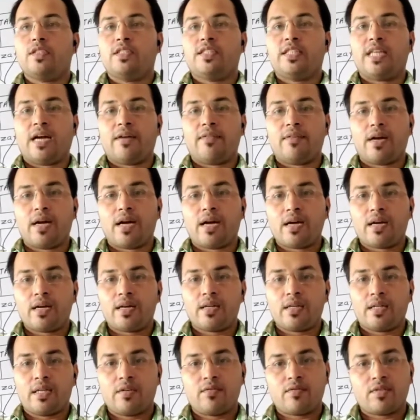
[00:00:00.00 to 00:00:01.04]

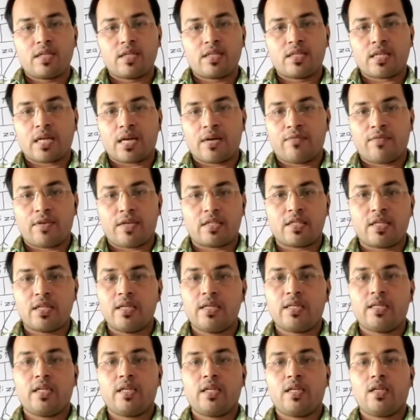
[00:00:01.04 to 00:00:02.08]
Java gives us a
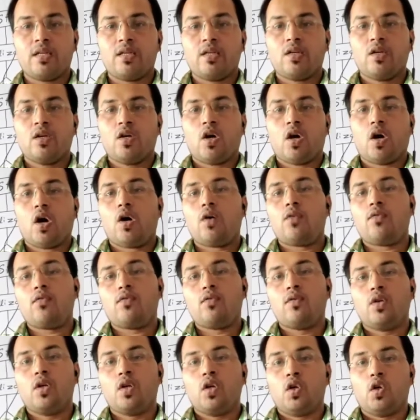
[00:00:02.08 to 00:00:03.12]
facility
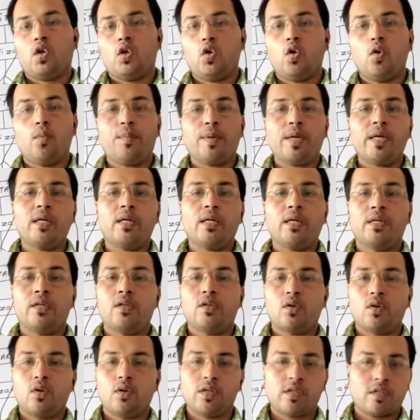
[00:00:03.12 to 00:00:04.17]
of looping
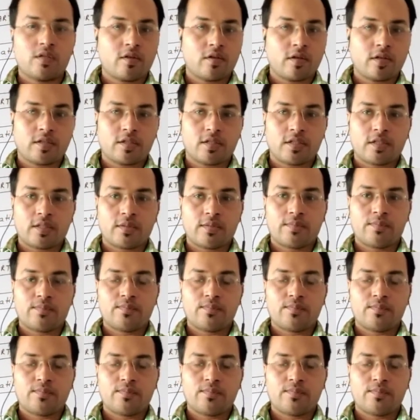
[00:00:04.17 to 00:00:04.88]
control structure.